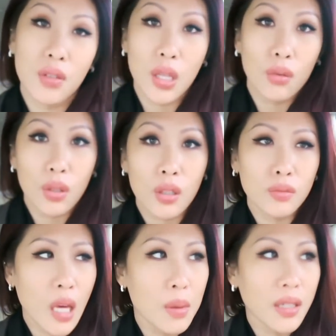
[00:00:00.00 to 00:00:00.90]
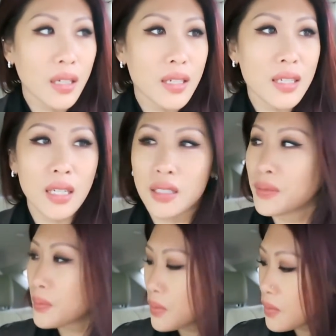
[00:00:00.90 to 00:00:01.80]
even though, you know, I'm a 90s kid.
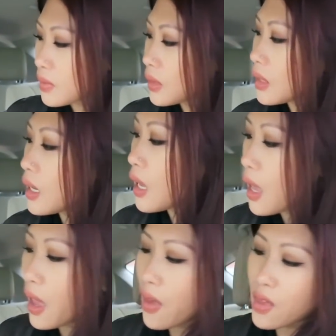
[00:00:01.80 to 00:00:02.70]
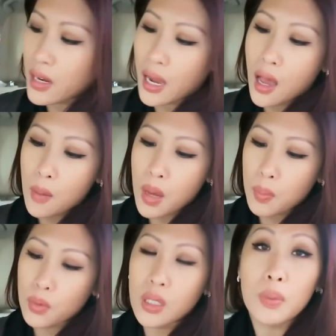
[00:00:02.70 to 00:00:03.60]
And then I got
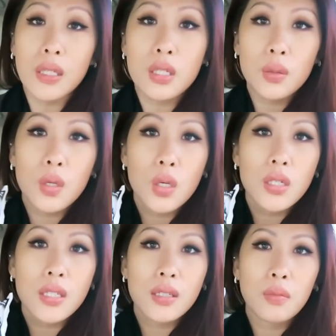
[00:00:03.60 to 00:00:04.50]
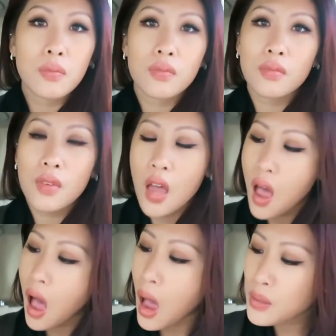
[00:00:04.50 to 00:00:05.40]
pepperoni pizza rolls.
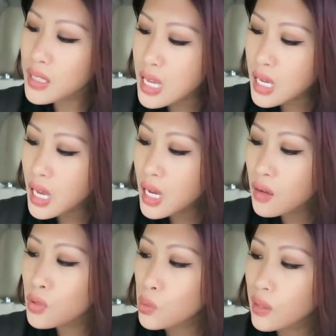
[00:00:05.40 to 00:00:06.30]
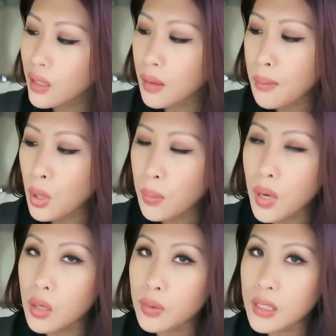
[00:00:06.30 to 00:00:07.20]
I was thinking of doing like a
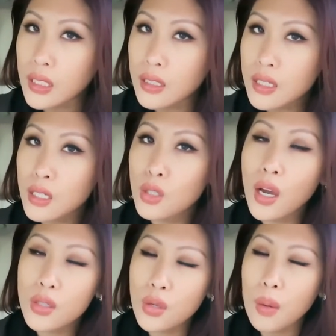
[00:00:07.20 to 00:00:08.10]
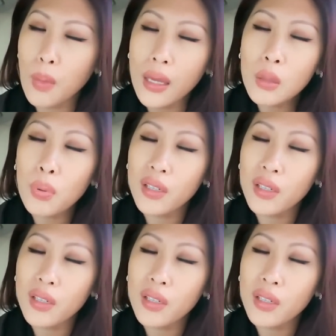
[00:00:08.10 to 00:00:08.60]
mukbang with these because you guys know I'm, I eat